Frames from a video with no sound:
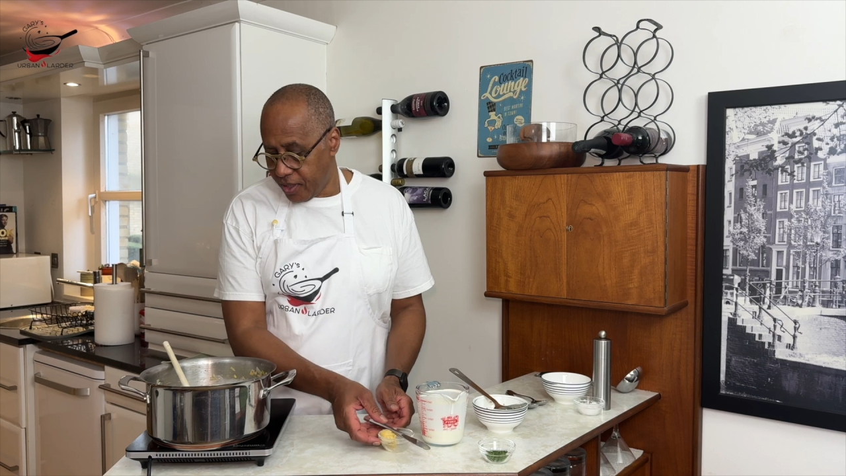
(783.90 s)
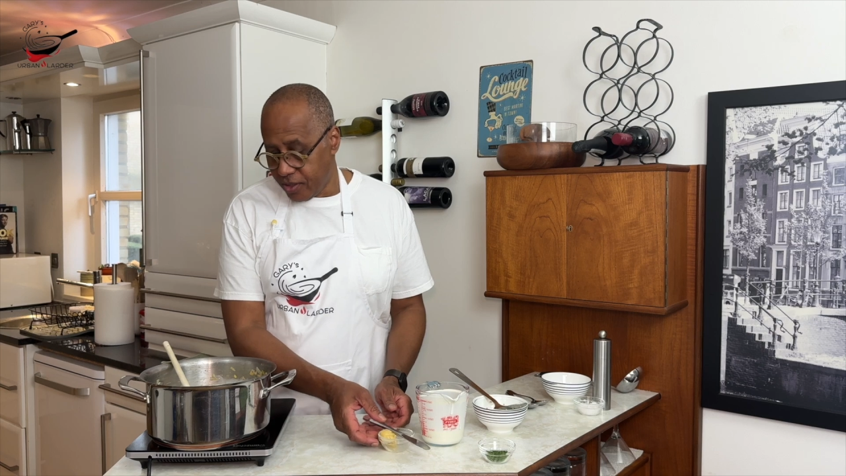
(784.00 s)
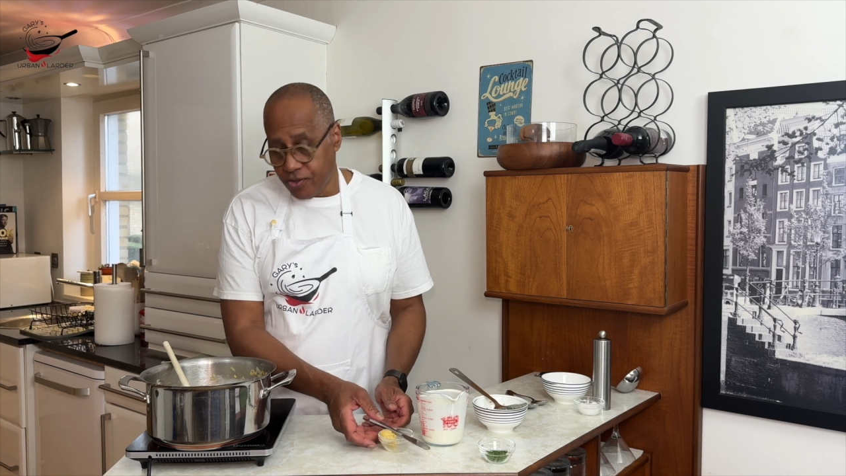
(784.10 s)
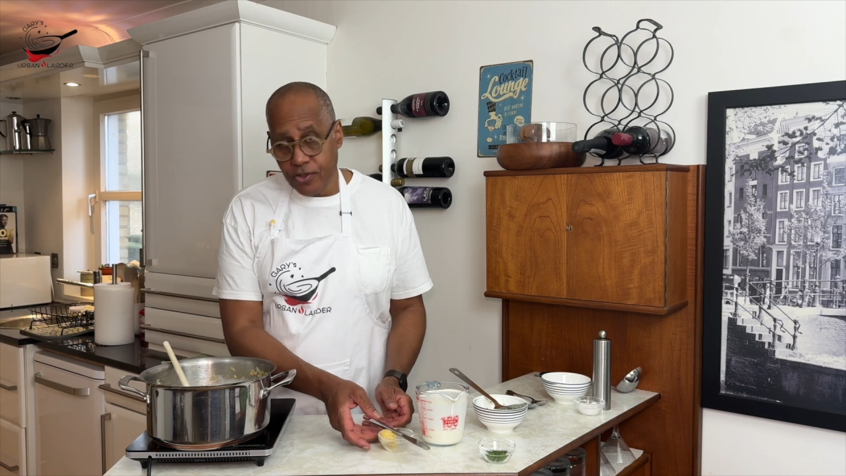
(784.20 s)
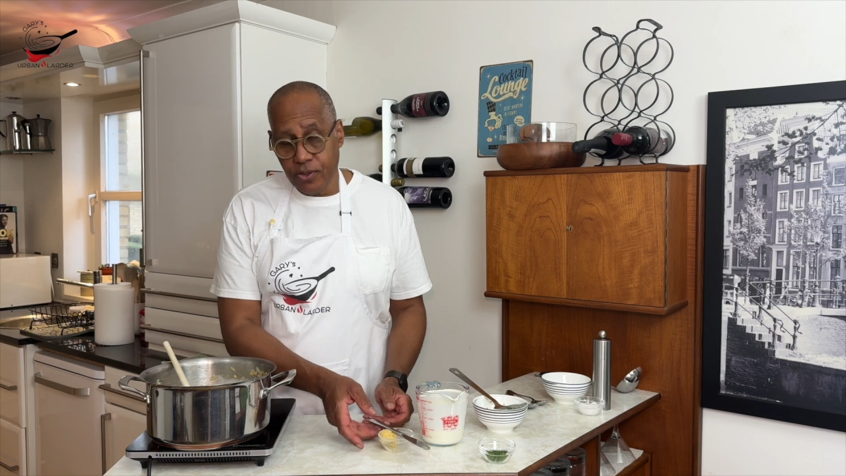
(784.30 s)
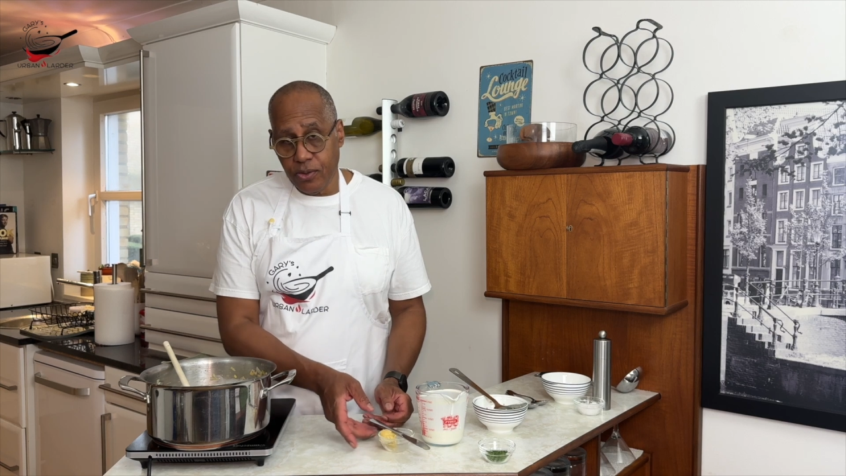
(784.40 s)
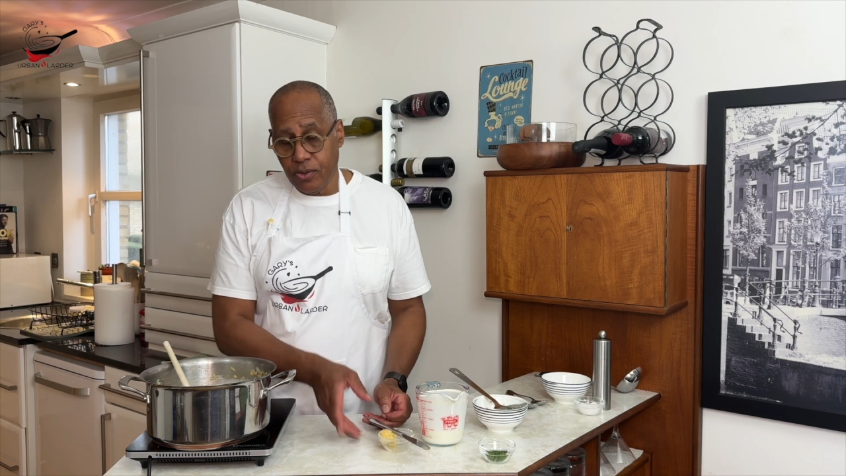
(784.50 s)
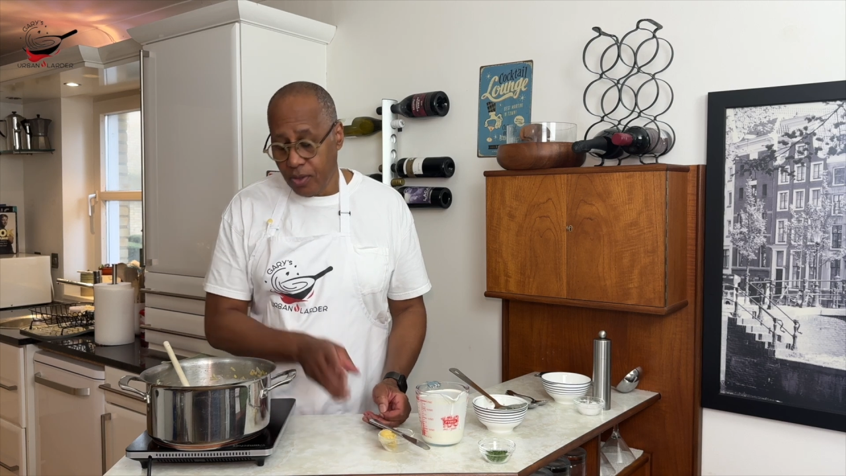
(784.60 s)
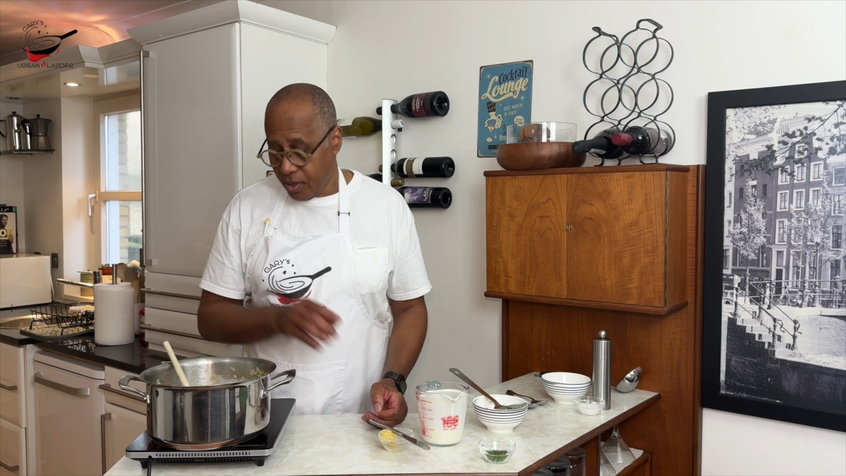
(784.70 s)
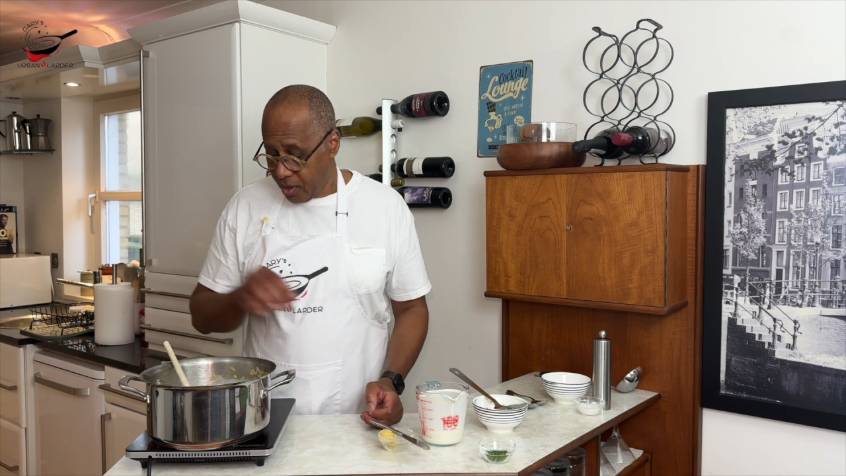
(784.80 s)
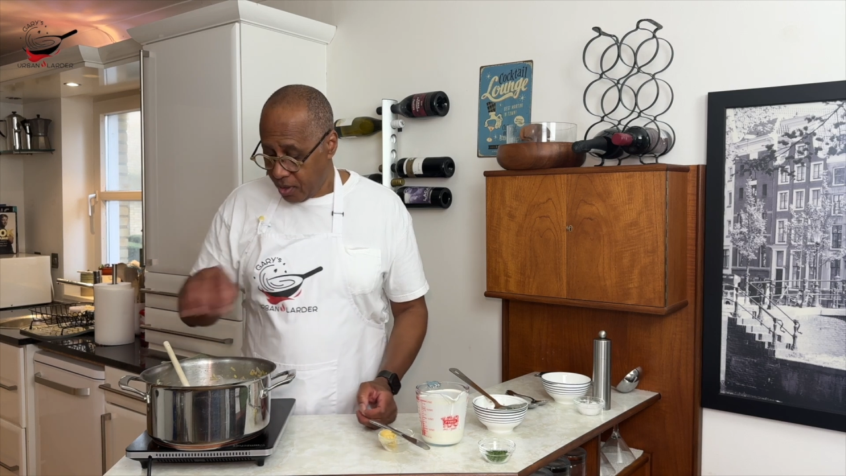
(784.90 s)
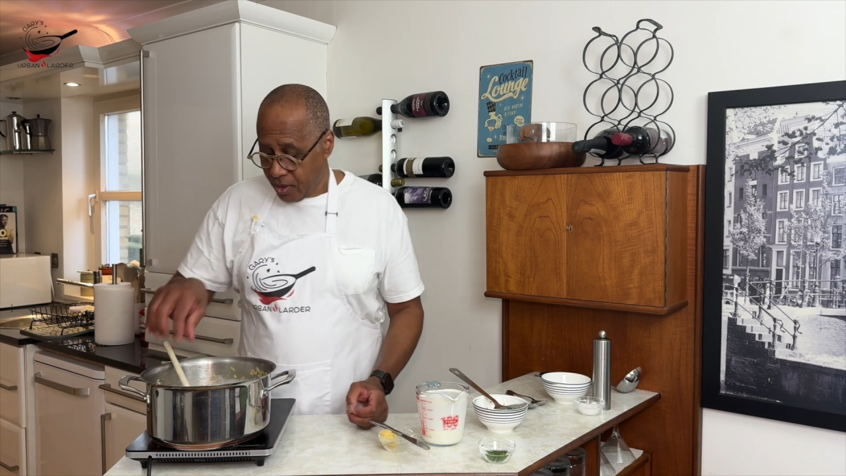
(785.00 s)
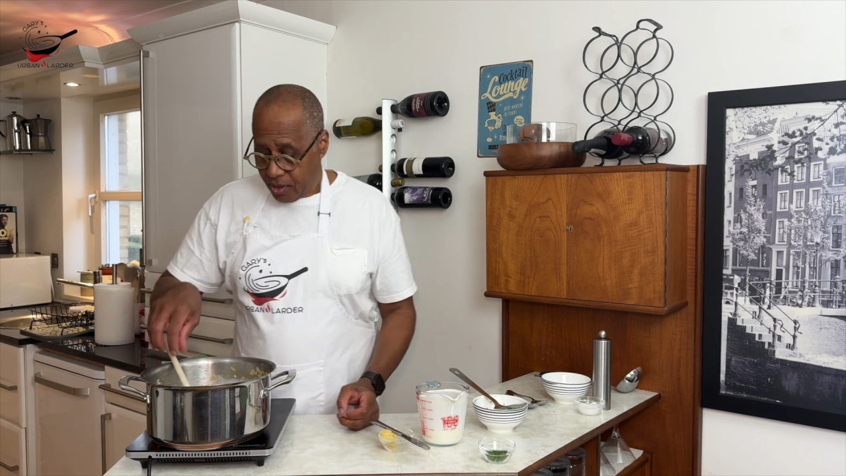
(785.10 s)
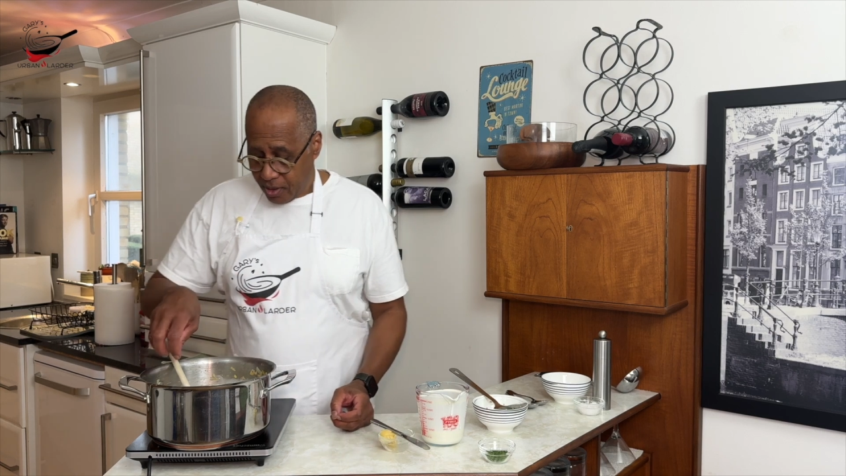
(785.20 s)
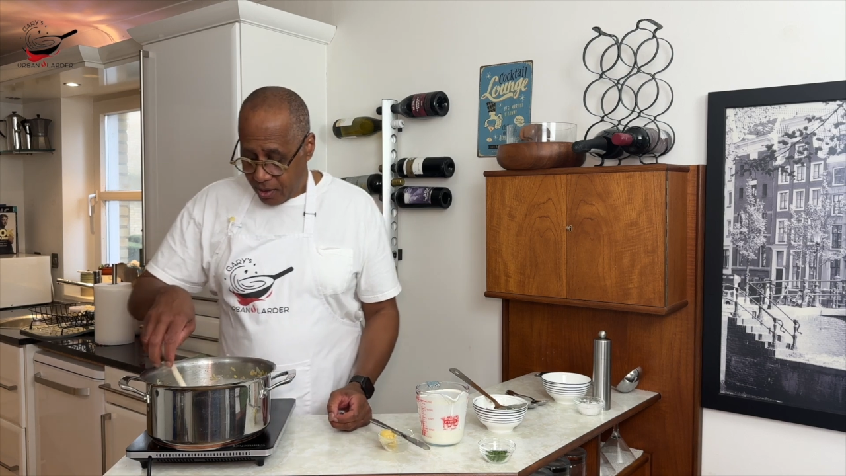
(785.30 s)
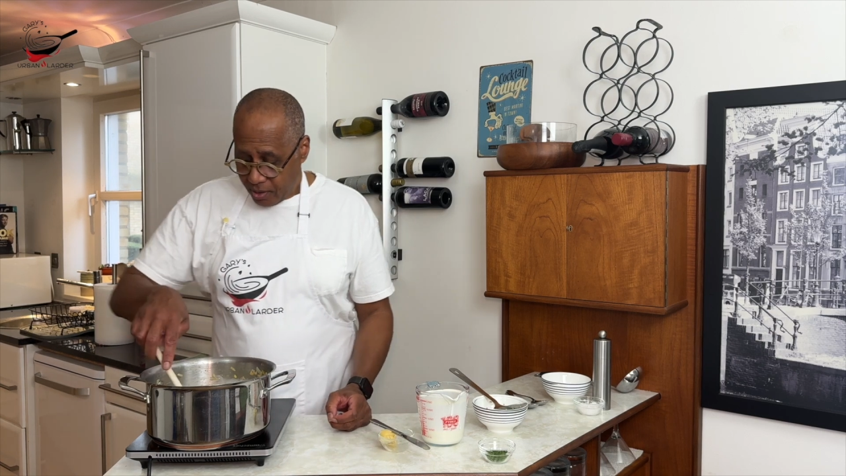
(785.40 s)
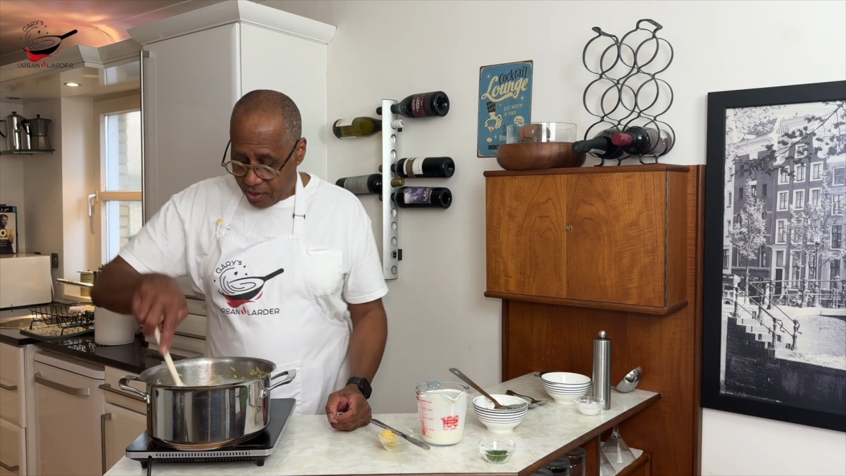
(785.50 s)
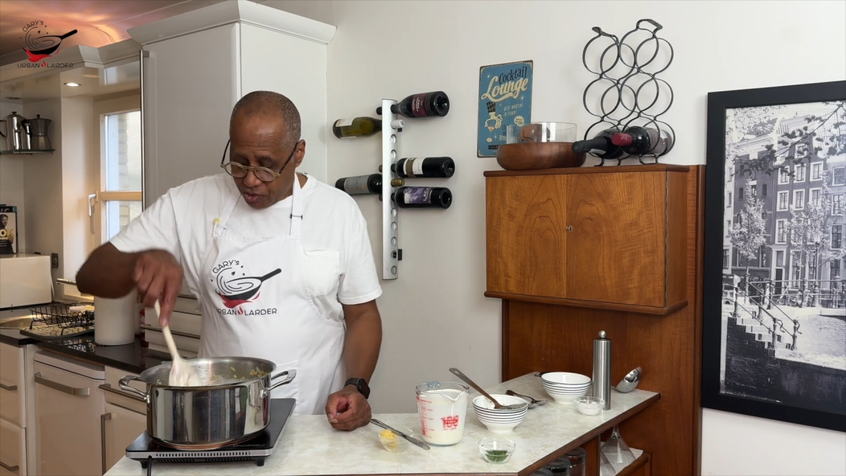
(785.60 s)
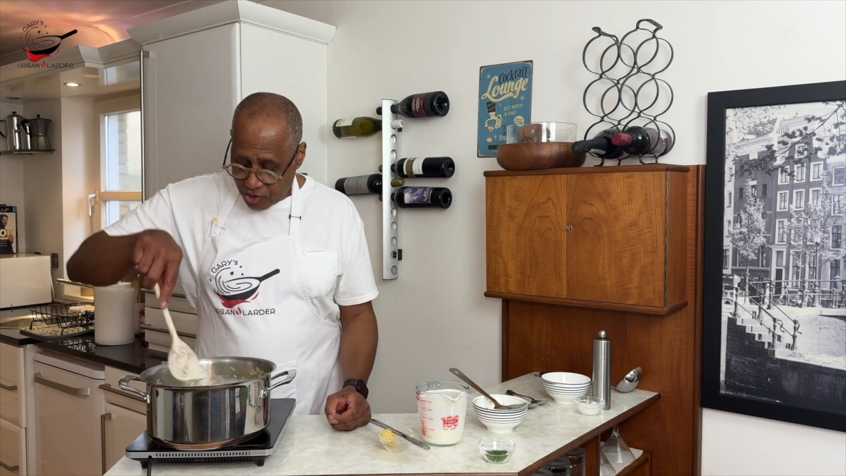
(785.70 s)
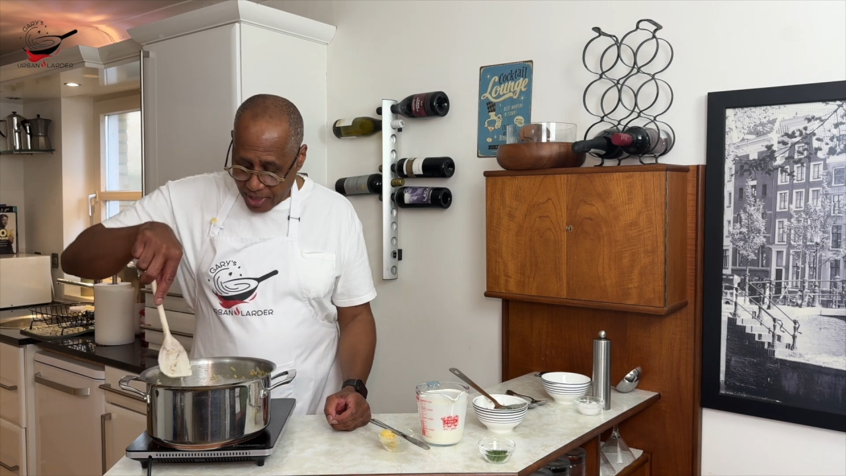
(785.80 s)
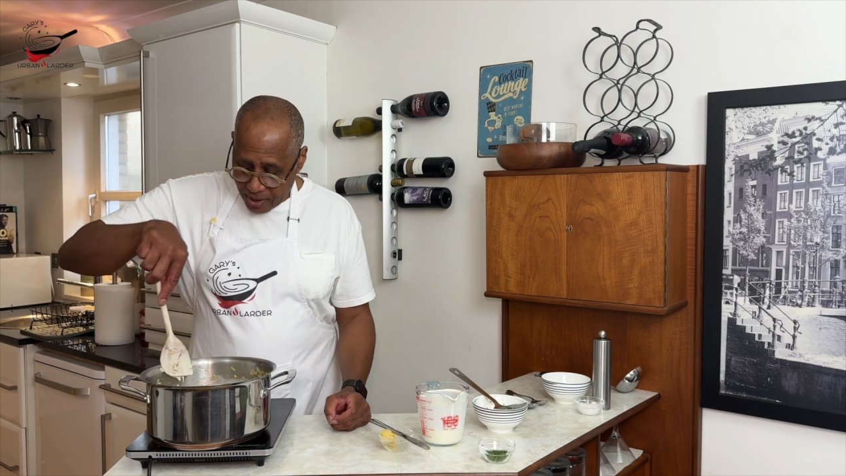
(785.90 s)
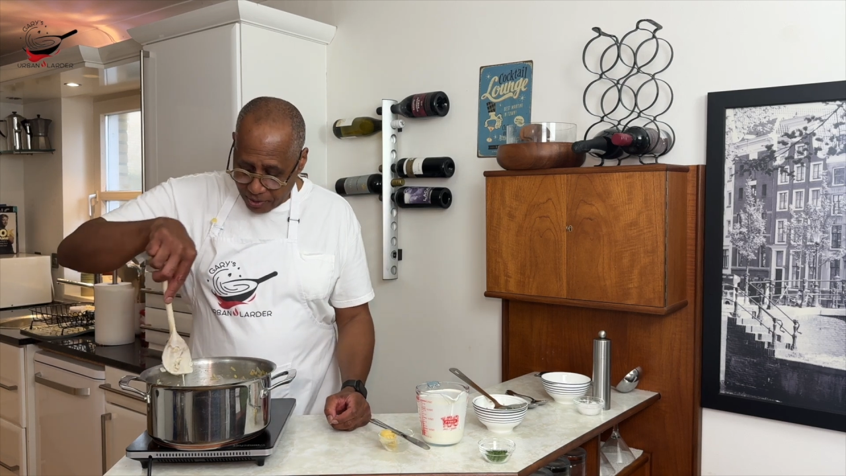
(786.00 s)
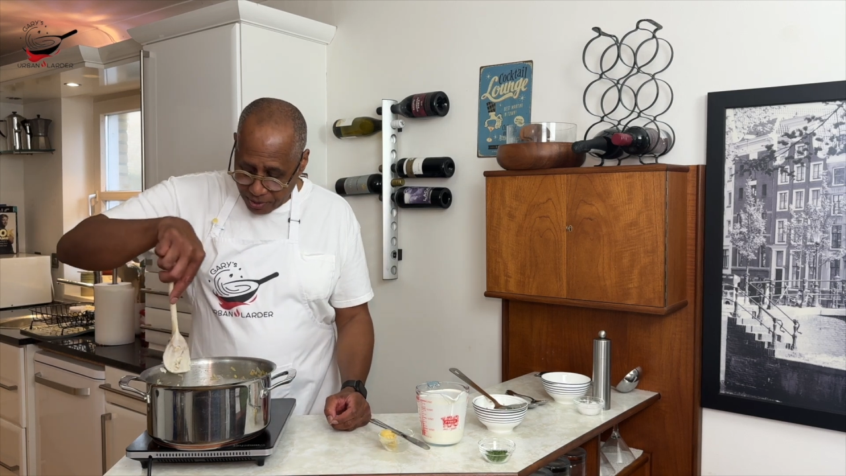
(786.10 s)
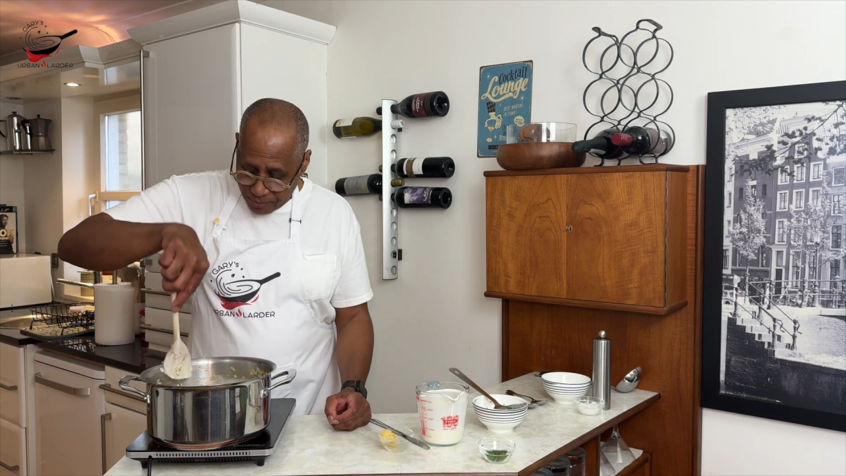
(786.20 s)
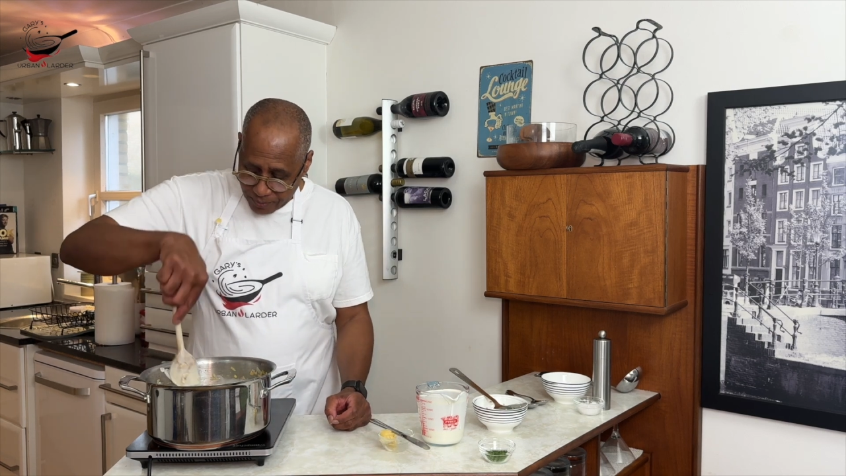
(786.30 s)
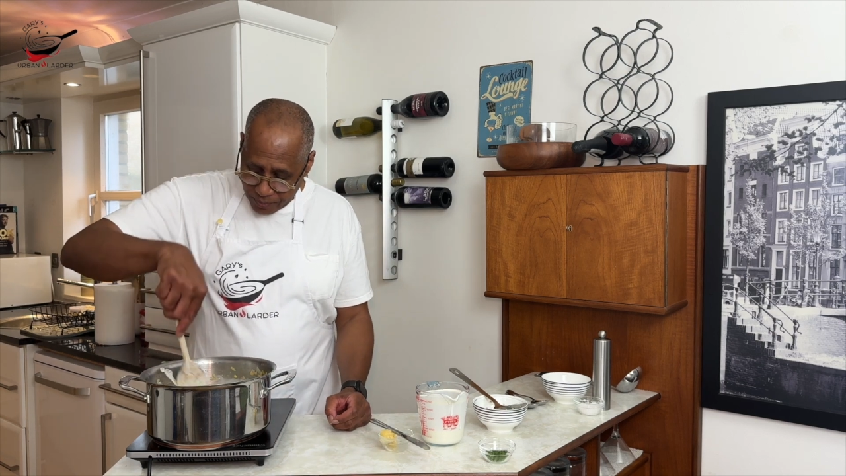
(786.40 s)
into the chowder